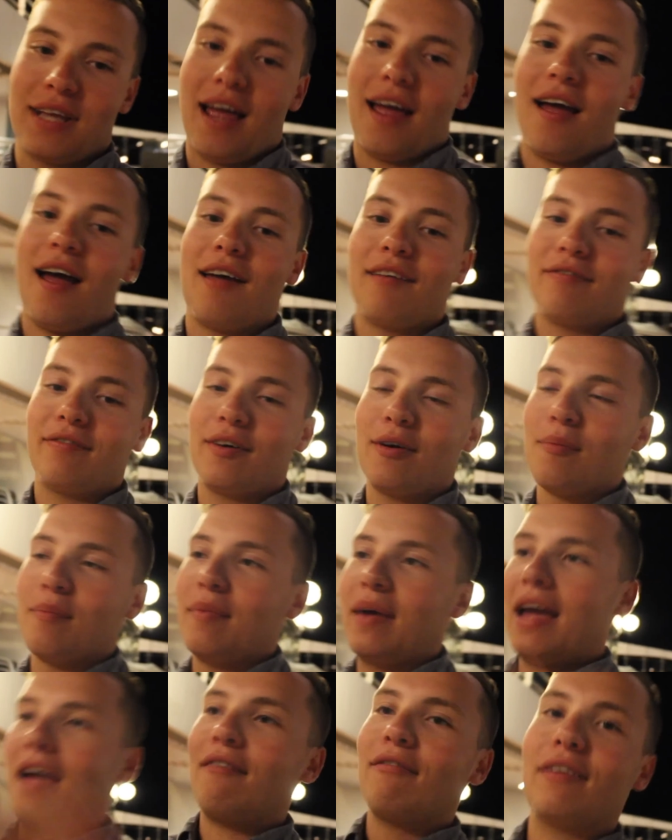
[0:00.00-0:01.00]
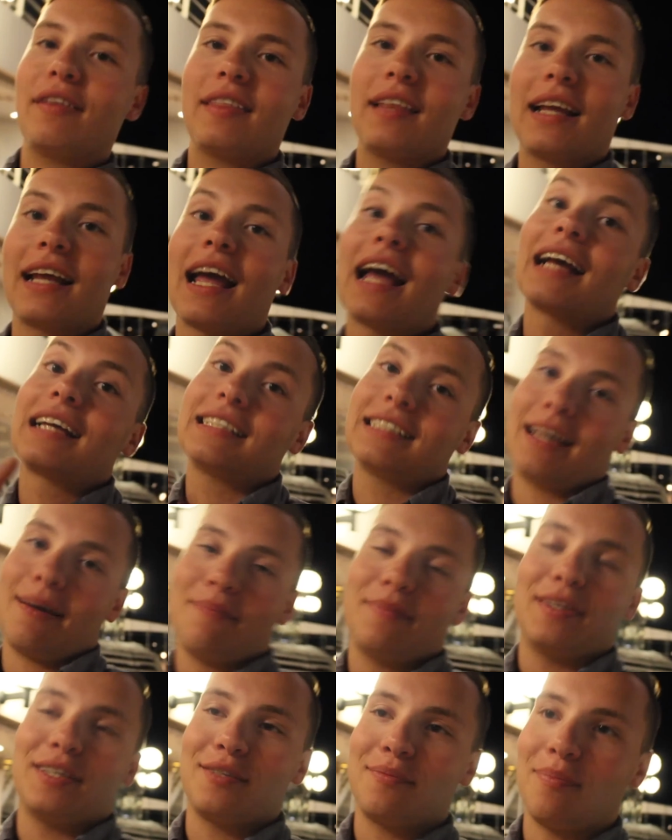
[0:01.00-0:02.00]
I filmed everything
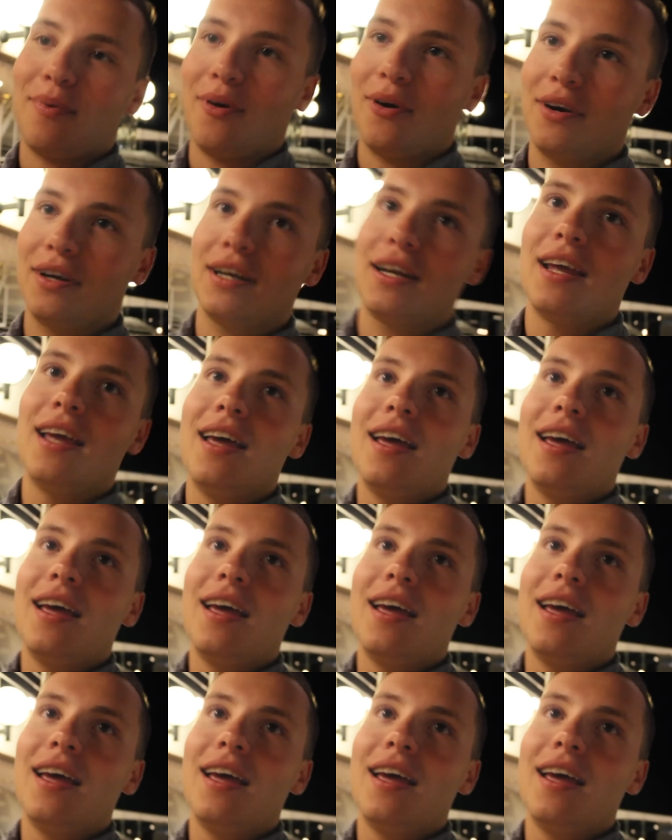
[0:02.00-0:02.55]
except this part.